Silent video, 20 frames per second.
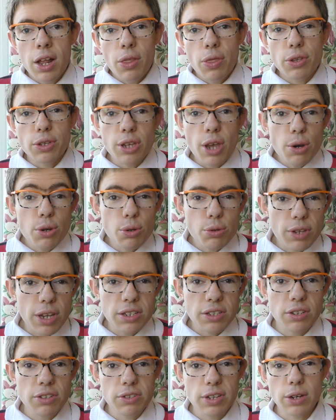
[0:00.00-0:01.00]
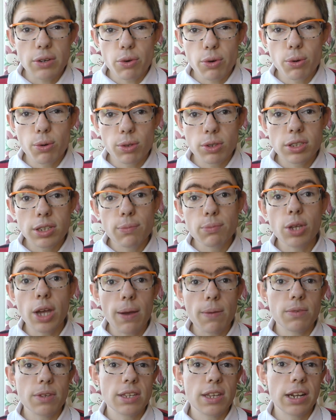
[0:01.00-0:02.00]
The social distancing rule
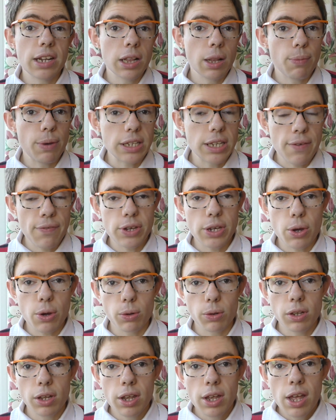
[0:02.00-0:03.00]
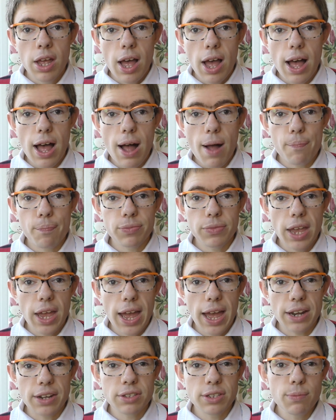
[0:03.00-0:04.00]
sometimes is a little bit difficult.
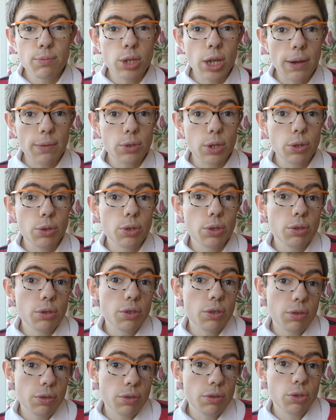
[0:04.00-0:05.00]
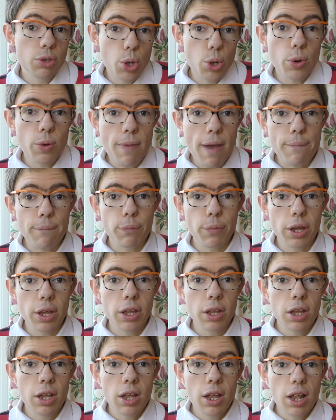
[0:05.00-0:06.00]
And sometimes you do
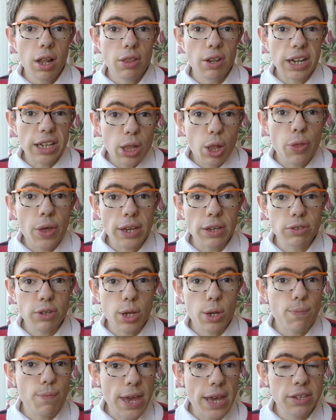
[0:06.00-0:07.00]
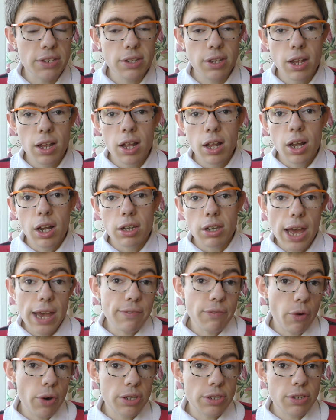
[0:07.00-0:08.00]
remember the little things that you miss.
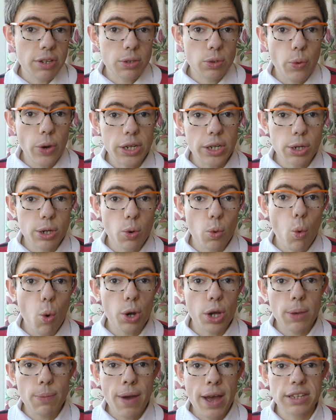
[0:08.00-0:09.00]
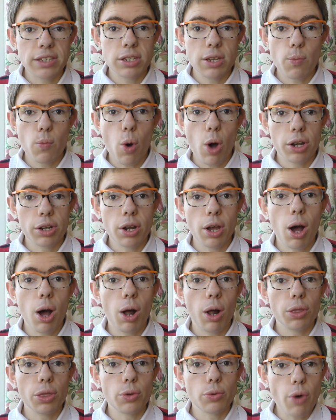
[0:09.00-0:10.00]
Like, for instance, when you're walking past someone
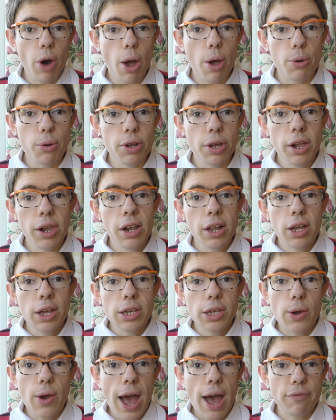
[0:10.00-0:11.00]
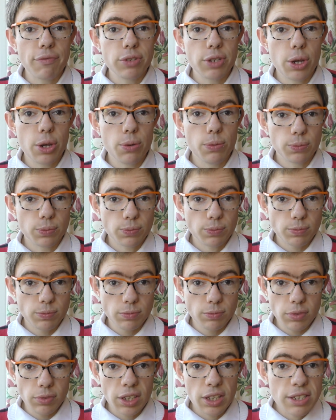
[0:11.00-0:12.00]
on the road, you have to
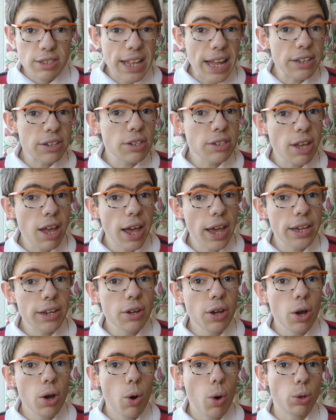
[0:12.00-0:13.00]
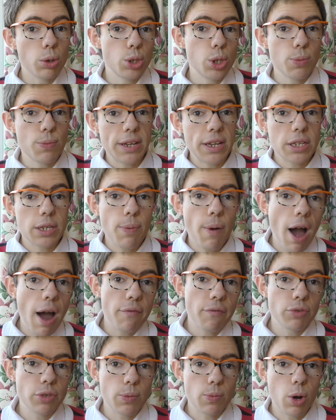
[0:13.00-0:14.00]
stand aside or 2 meters apart
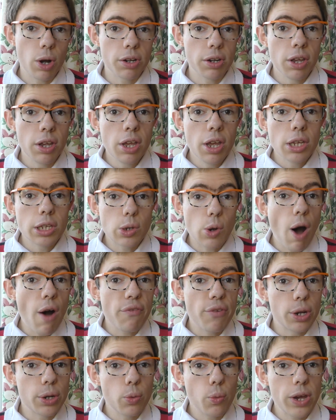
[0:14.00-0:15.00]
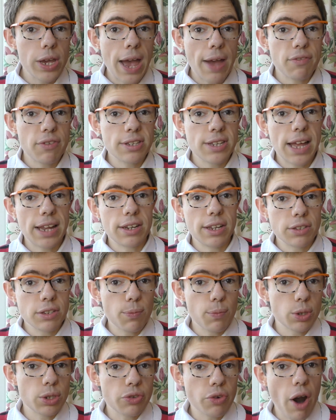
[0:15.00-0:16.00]
from someone. So often we have to stand in
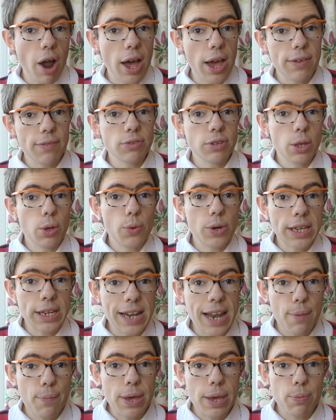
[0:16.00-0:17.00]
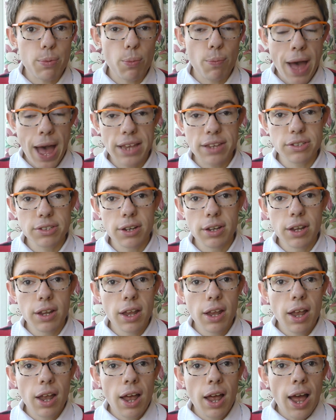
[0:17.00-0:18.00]
someone's drive so that we can let people pass.
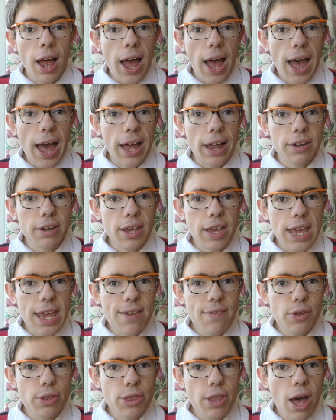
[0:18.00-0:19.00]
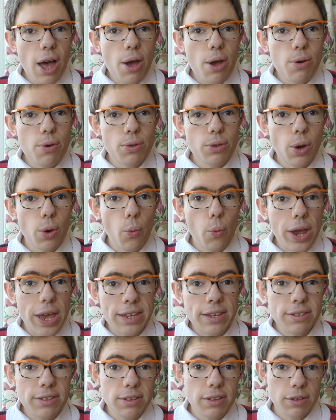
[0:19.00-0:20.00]
And even though that
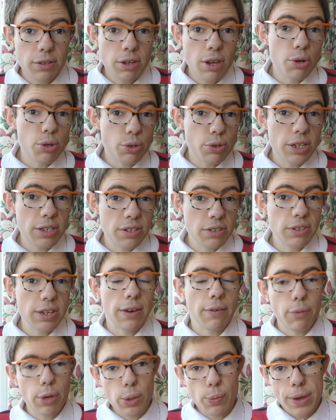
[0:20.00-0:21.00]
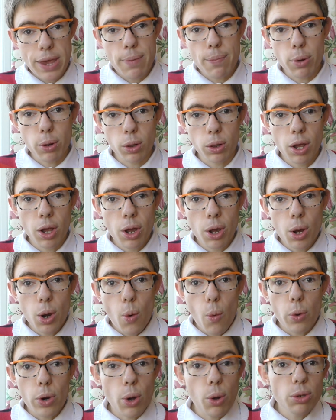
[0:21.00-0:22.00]
we're social distancing from other people,
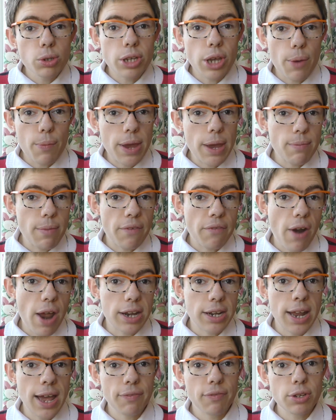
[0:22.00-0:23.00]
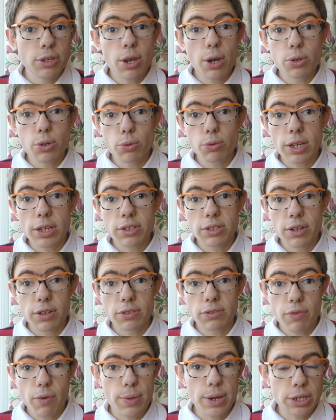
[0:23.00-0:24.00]
we also, me and my friend, have to social
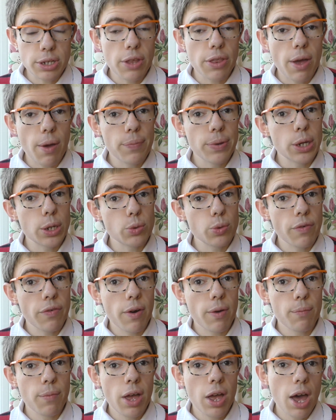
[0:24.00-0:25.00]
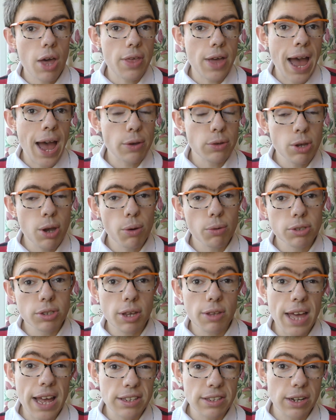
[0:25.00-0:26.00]
distance from each other because we're from other households.
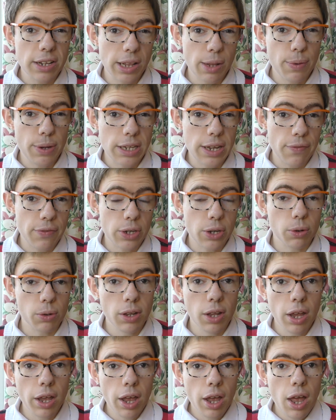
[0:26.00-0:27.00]
So that's a little bit difficult.